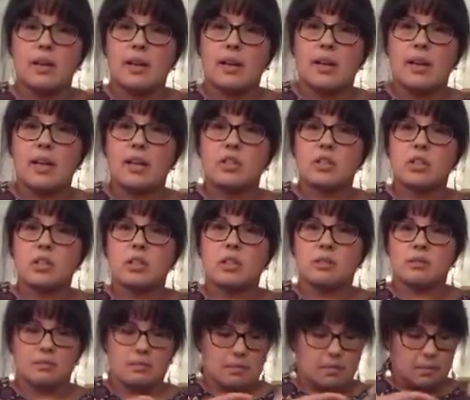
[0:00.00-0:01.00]
And I just
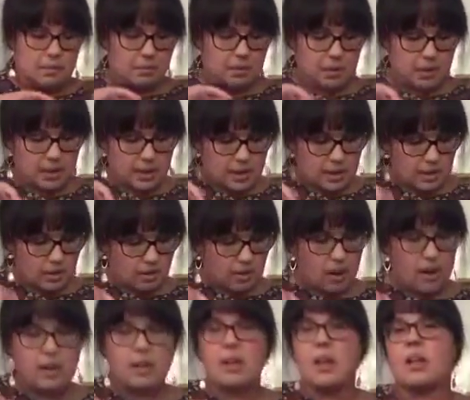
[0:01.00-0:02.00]
put it in
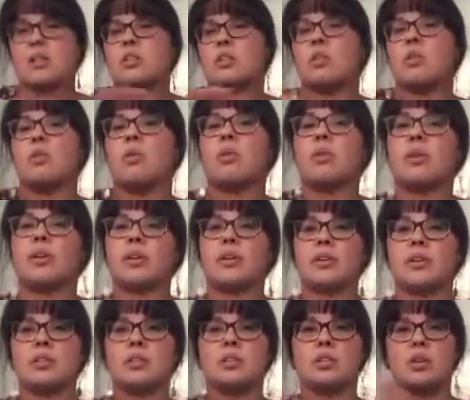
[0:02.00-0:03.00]
chronological order.